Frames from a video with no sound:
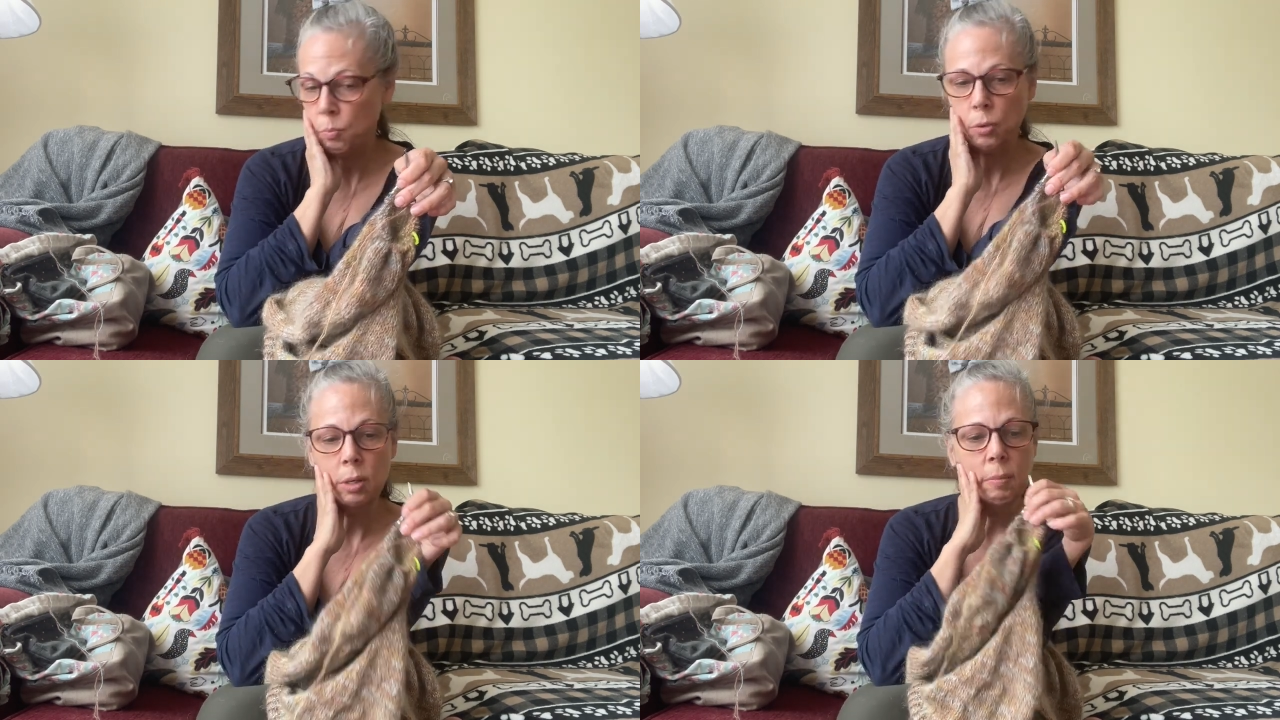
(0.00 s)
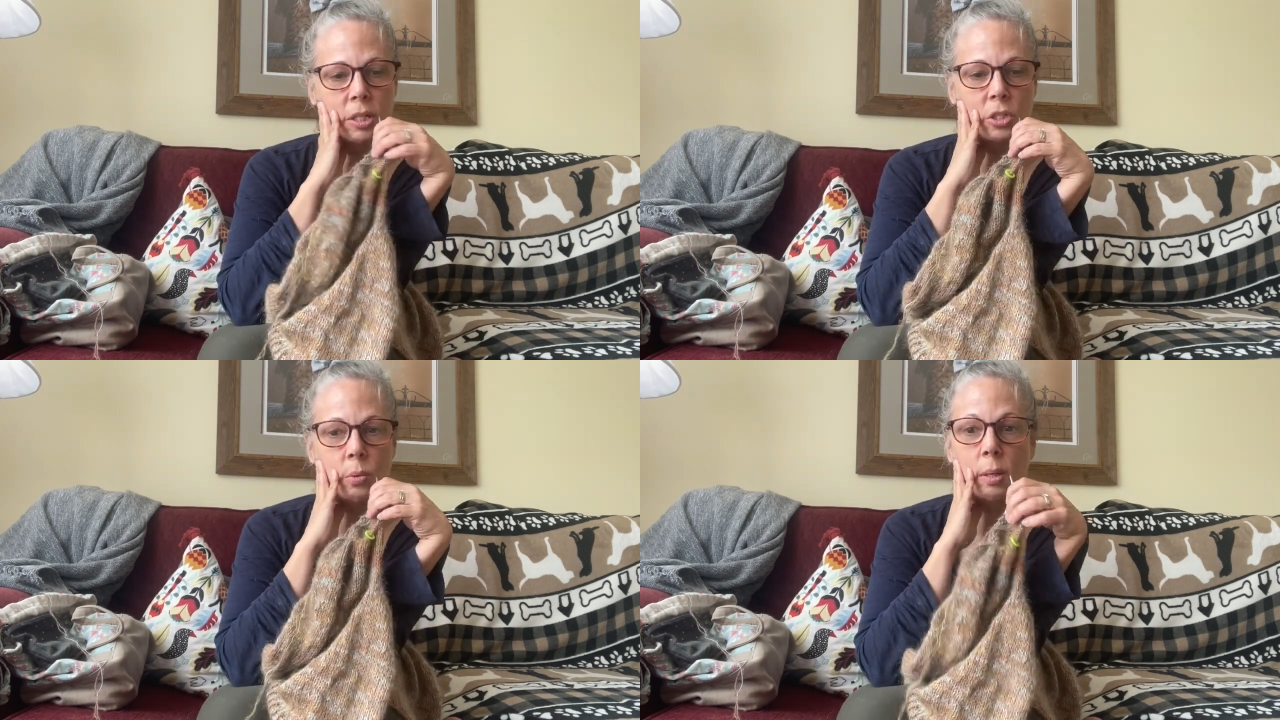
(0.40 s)
pretty
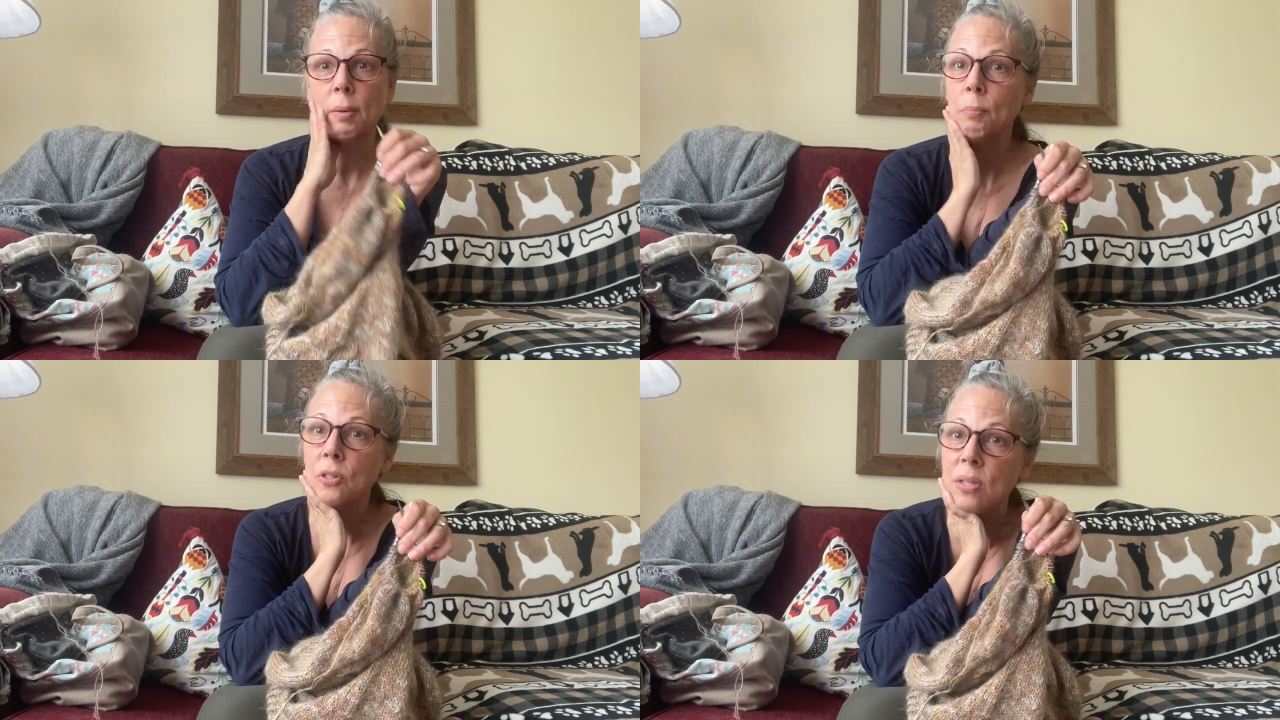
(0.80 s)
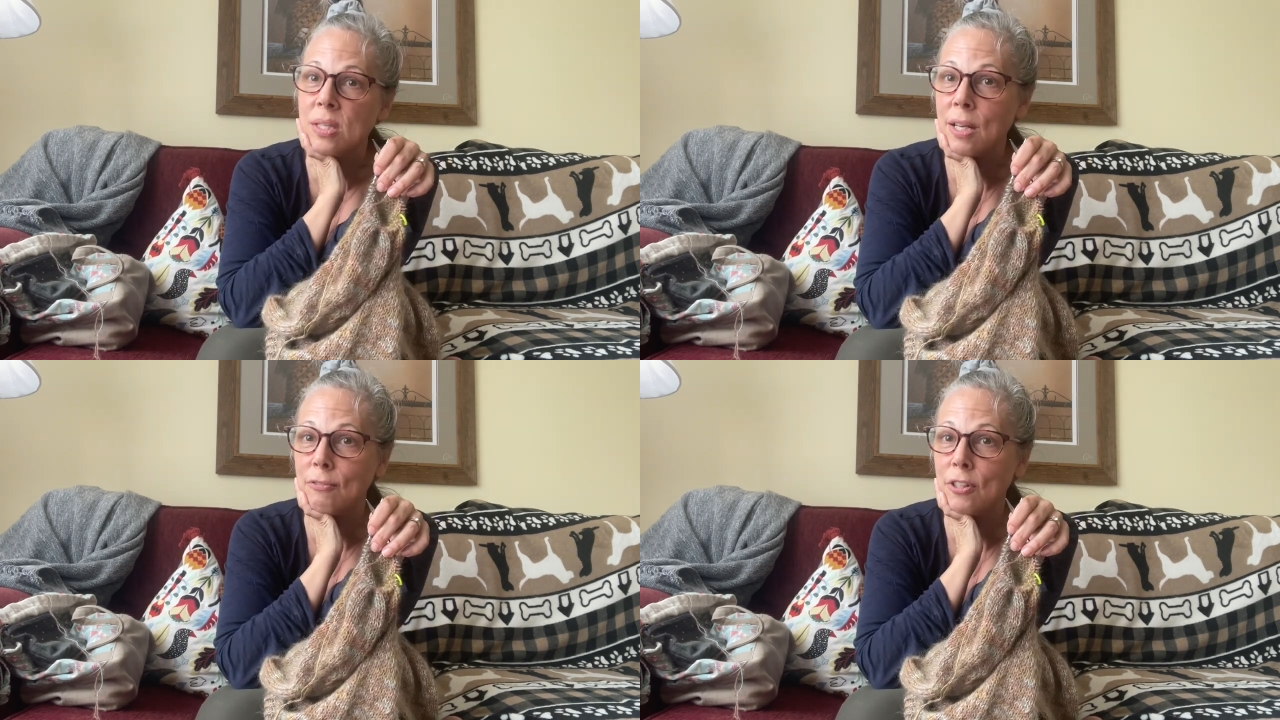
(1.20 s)
much what I'm up to
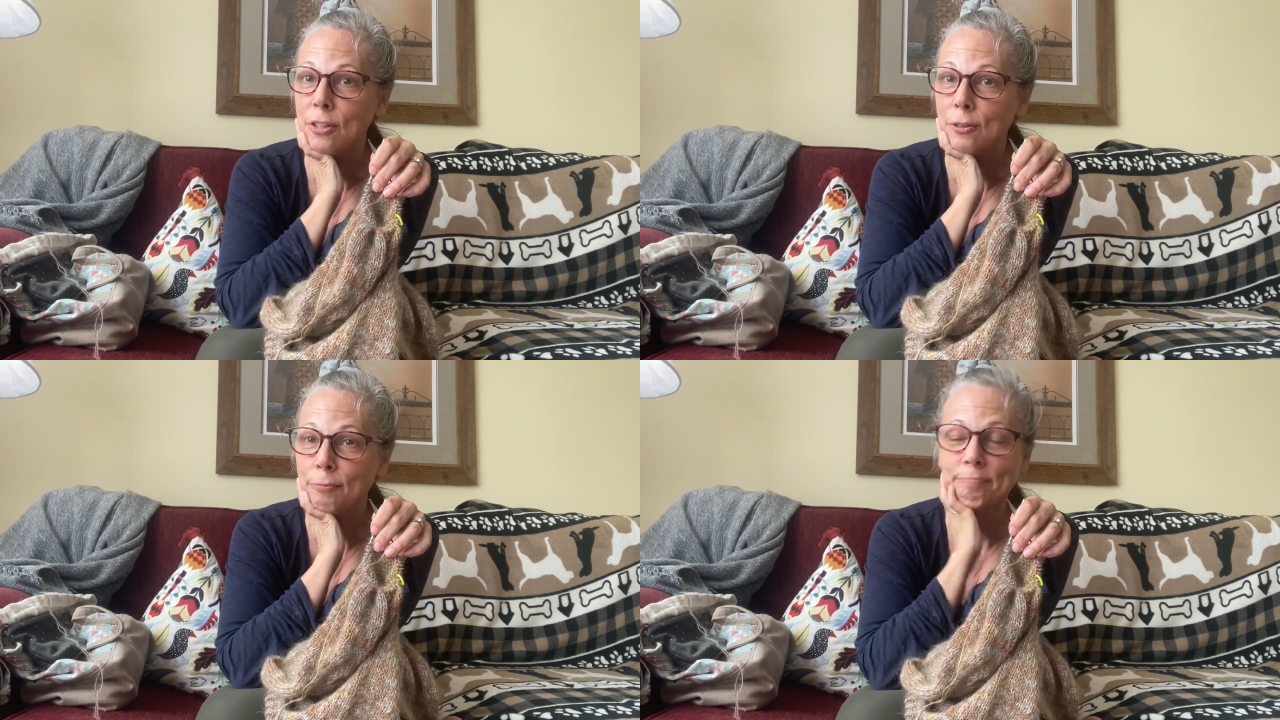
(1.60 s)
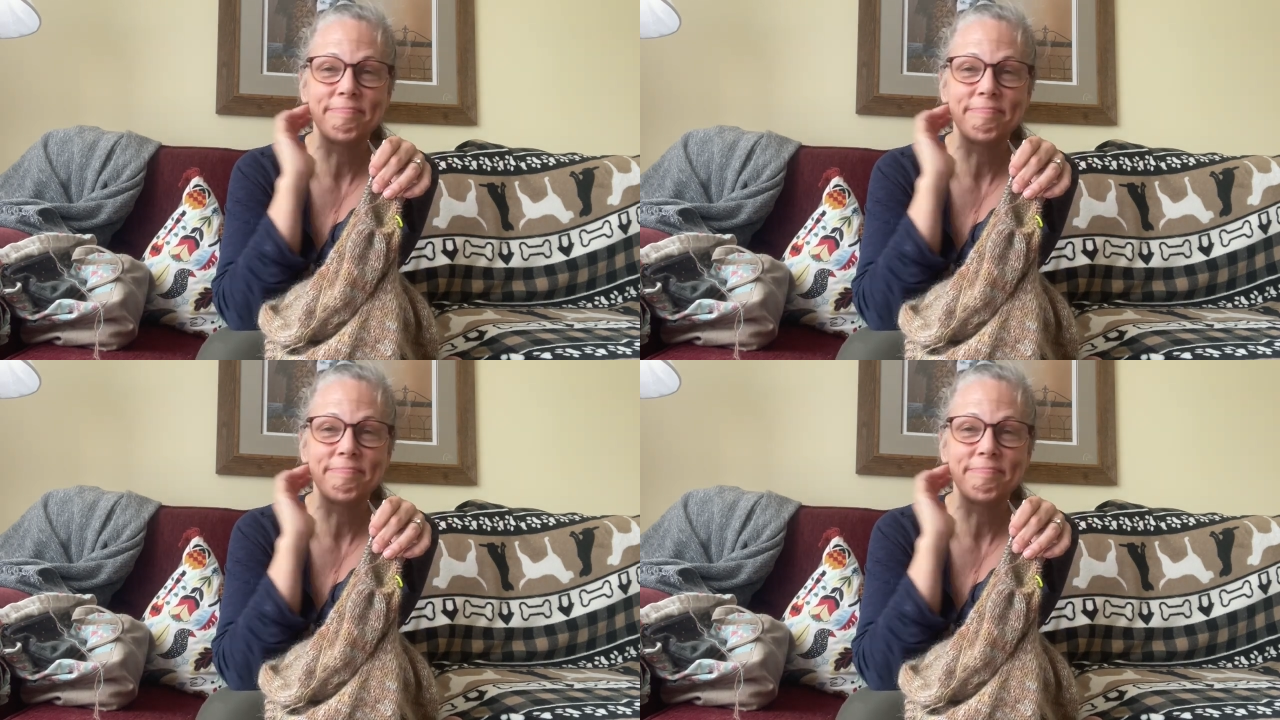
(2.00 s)
this afternoon.